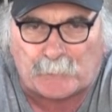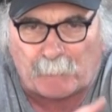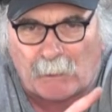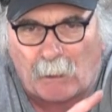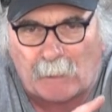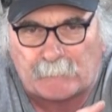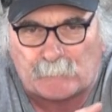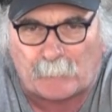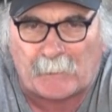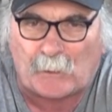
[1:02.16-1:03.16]
drop me a
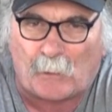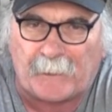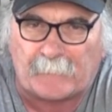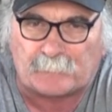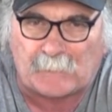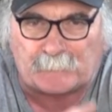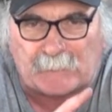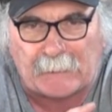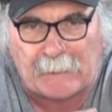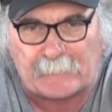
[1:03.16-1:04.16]
like, drop me a comment, come
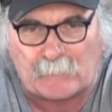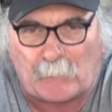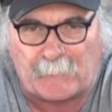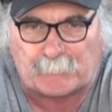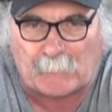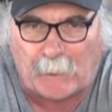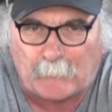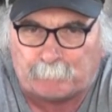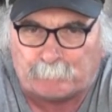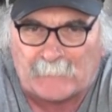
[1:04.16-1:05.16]
say good day in the comments
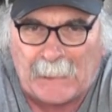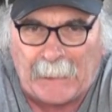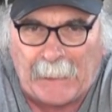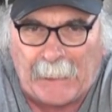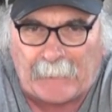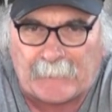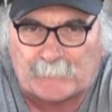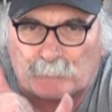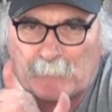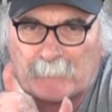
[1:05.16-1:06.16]
below, and
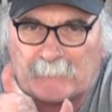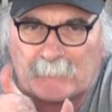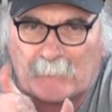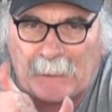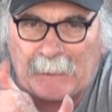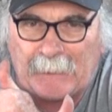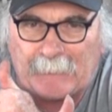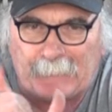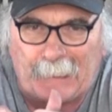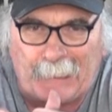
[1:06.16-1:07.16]
let's rip into it,
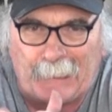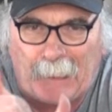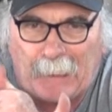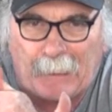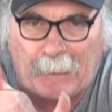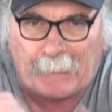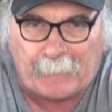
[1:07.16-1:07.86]
eh? Yeehaw!